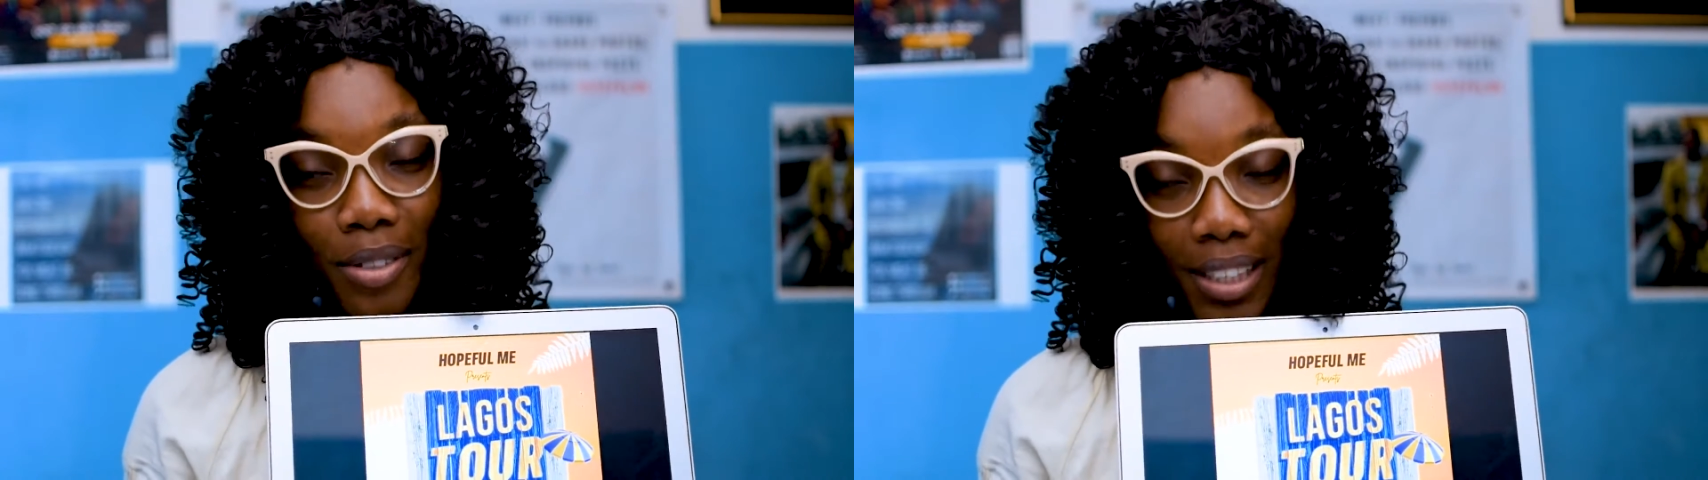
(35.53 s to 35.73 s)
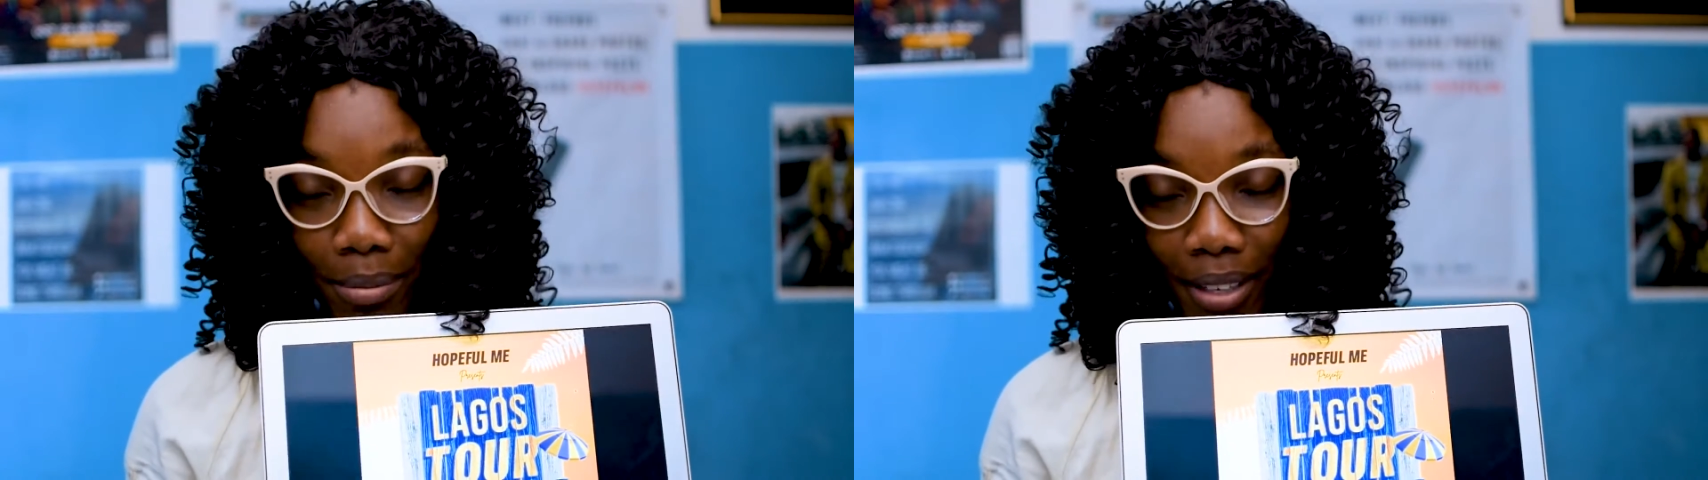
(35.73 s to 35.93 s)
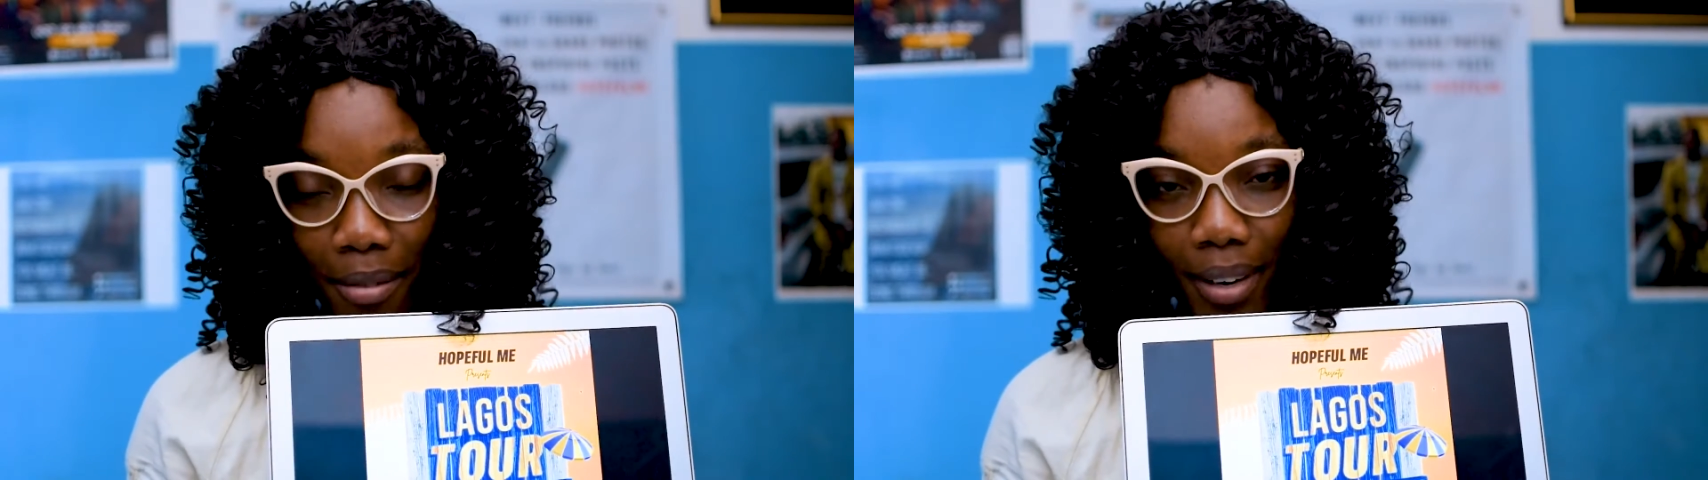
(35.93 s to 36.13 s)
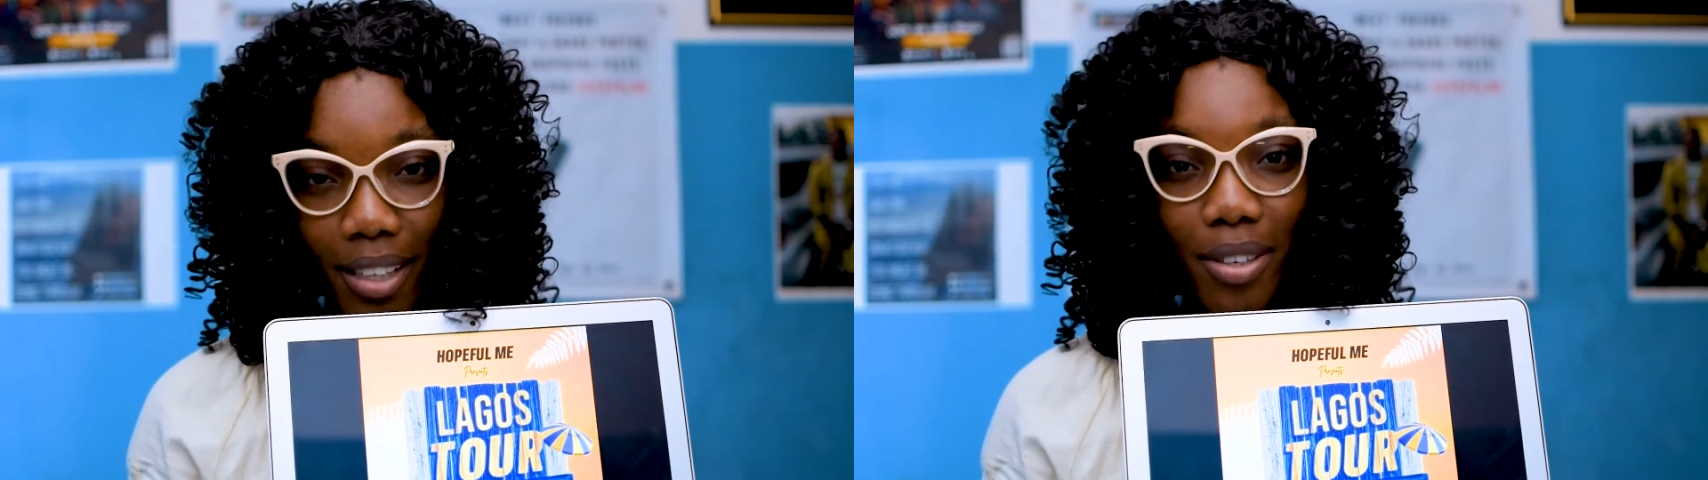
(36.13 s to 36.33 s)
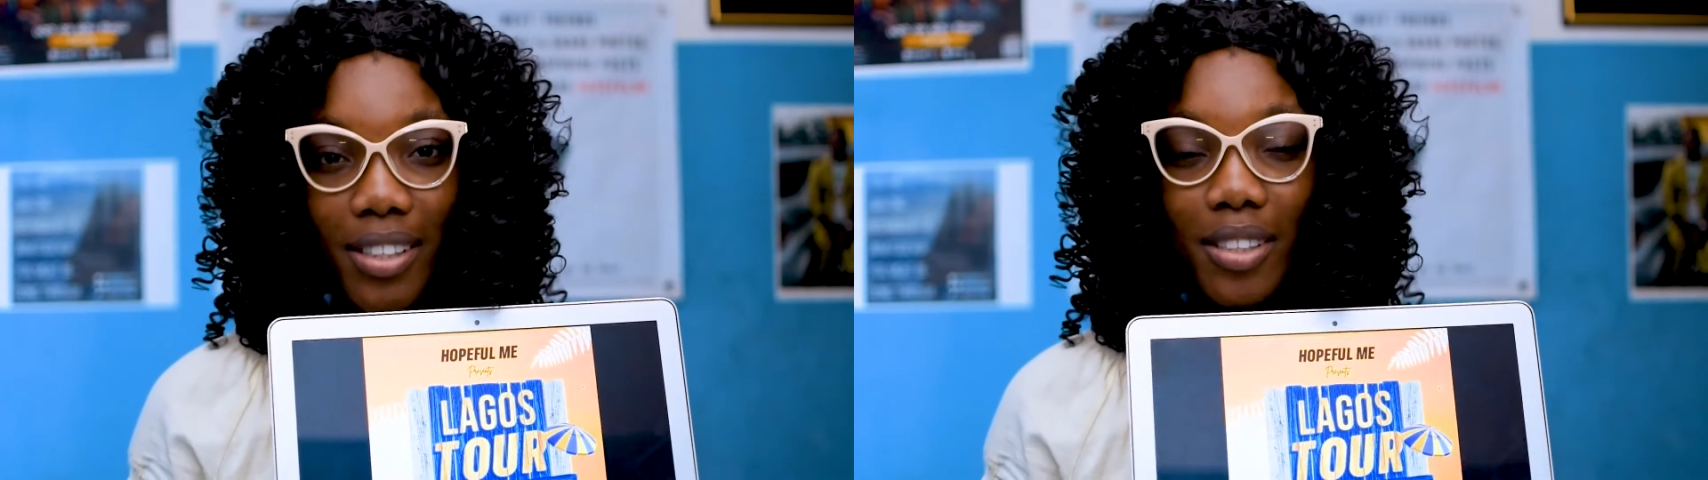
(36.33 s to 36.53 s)
of
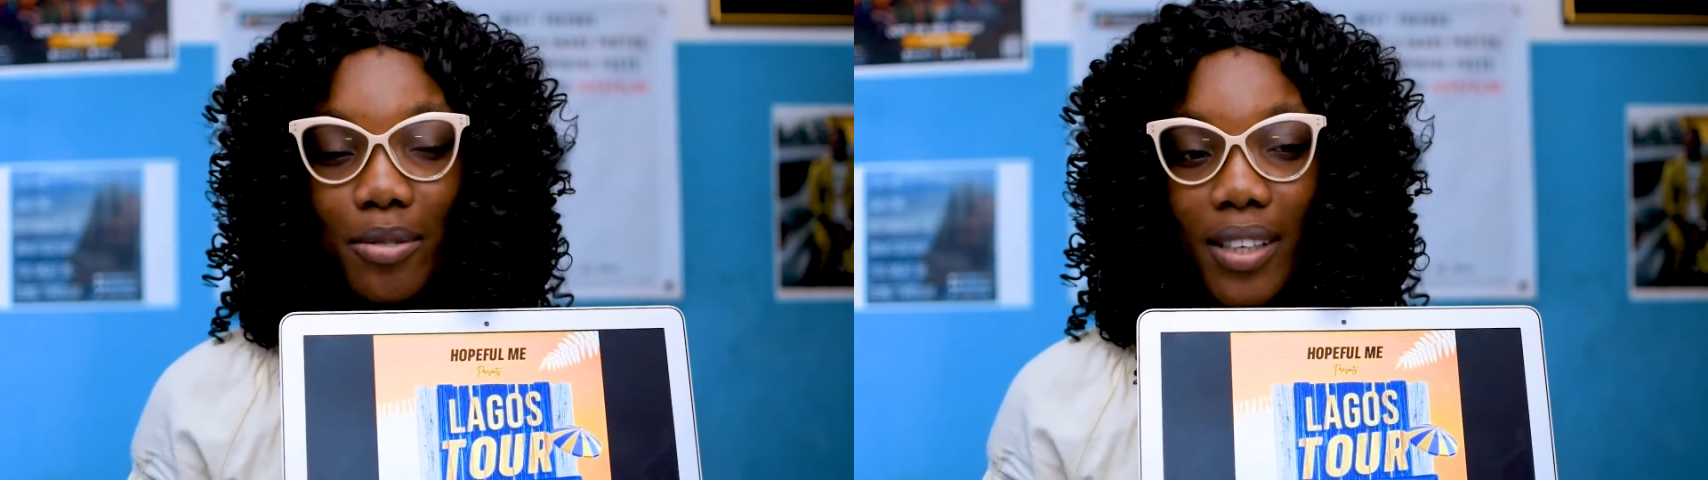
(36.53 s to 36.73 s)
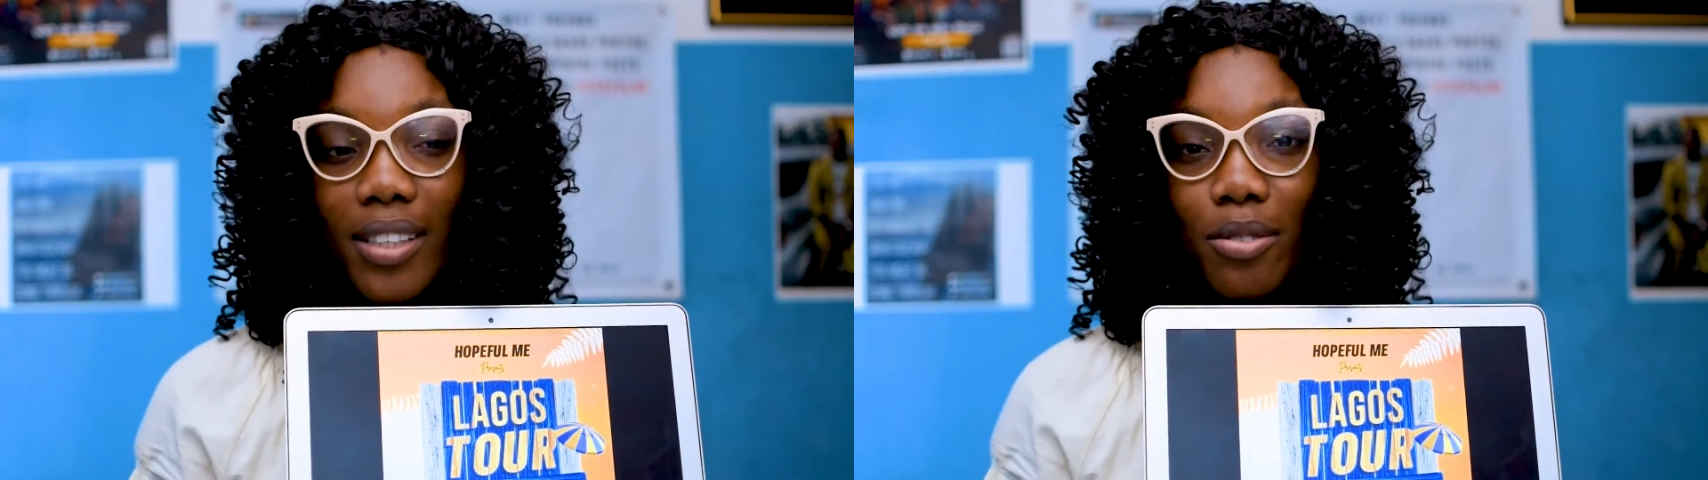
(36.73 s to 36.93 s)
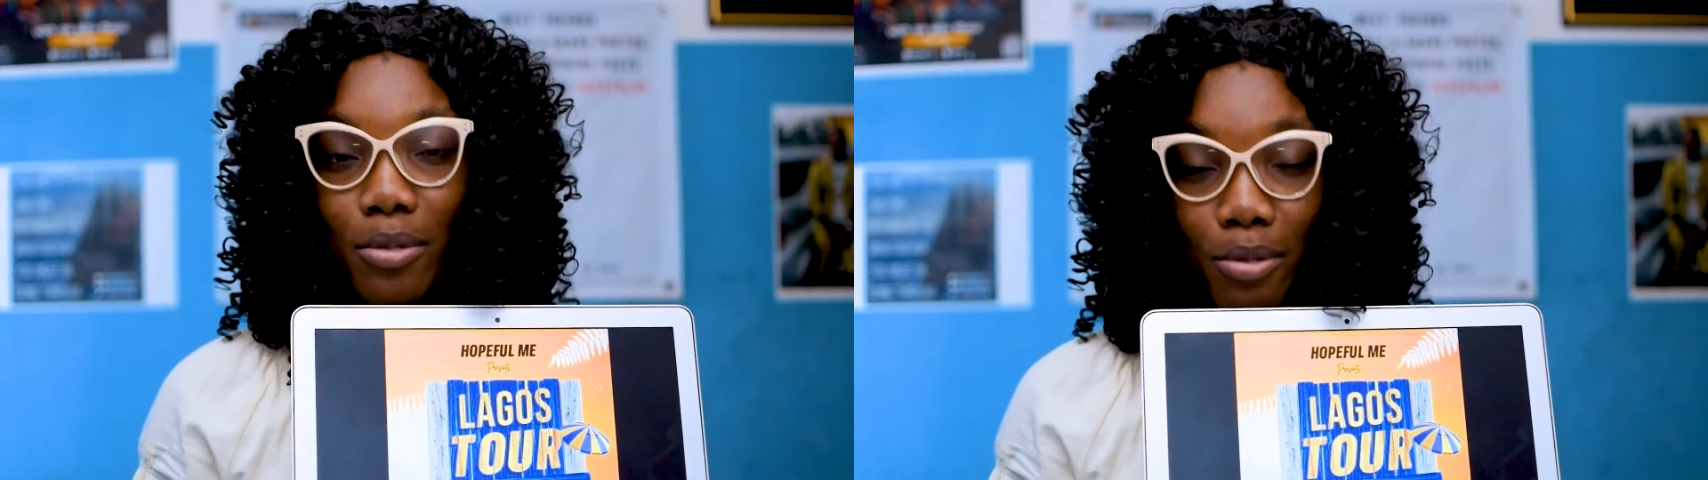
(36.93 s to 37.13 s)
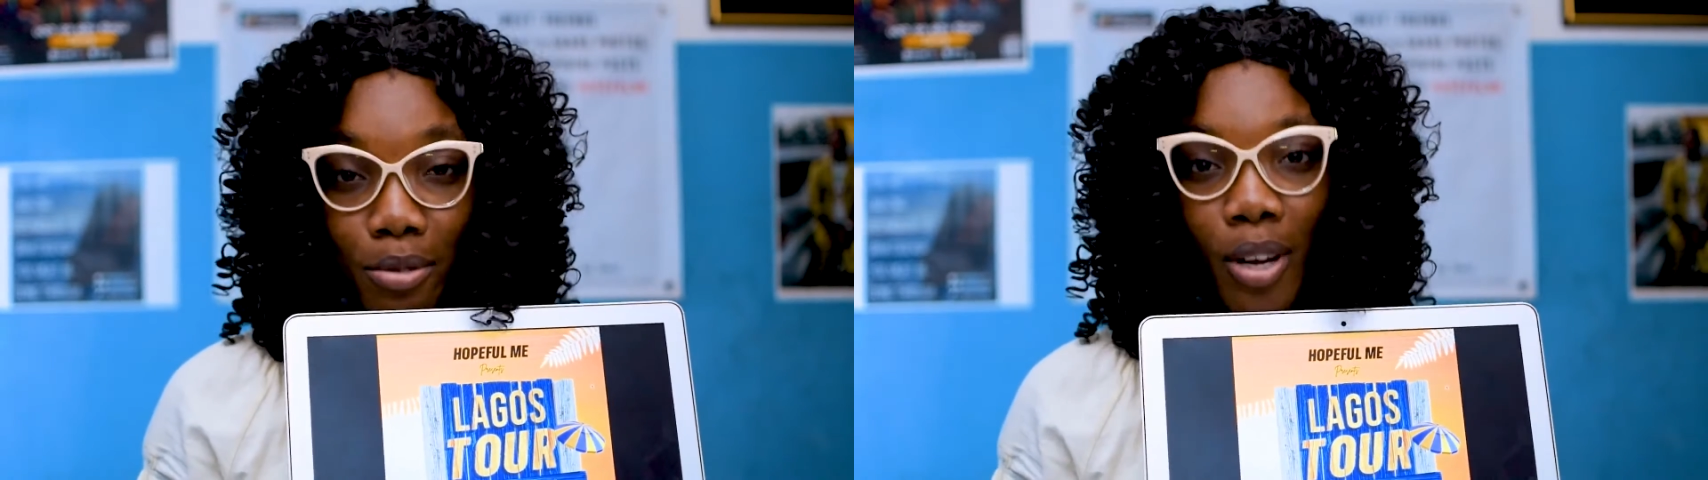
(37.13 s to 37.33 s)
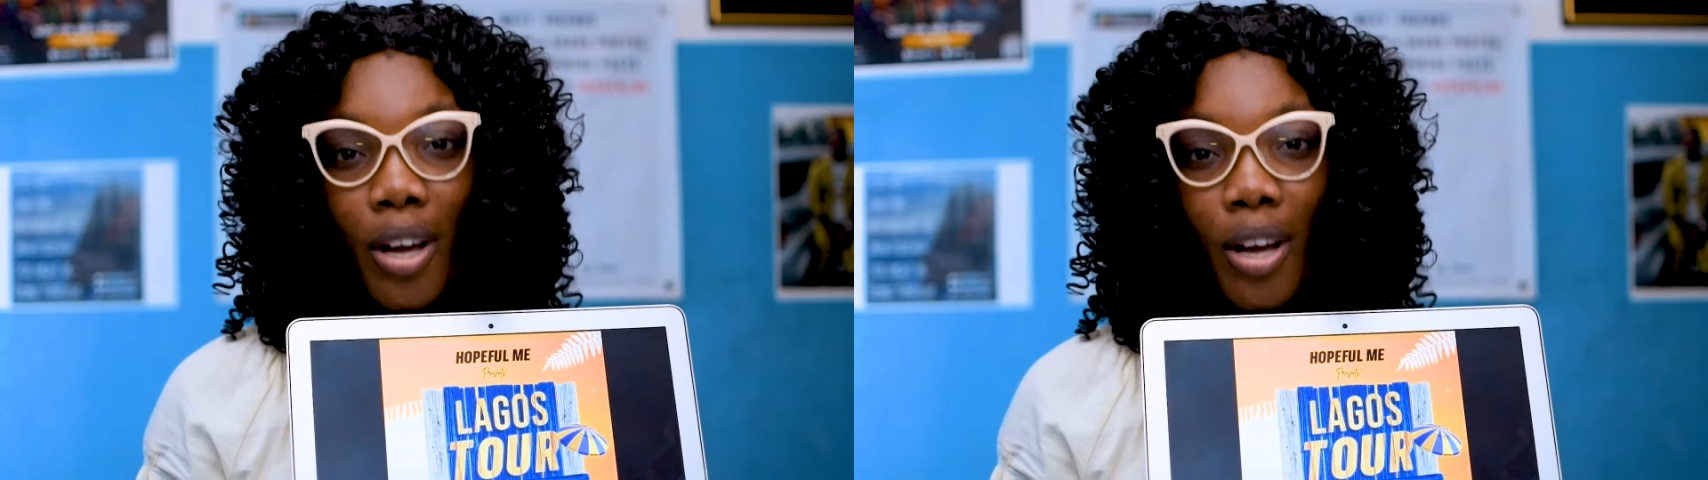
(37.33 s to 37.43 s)
September 2022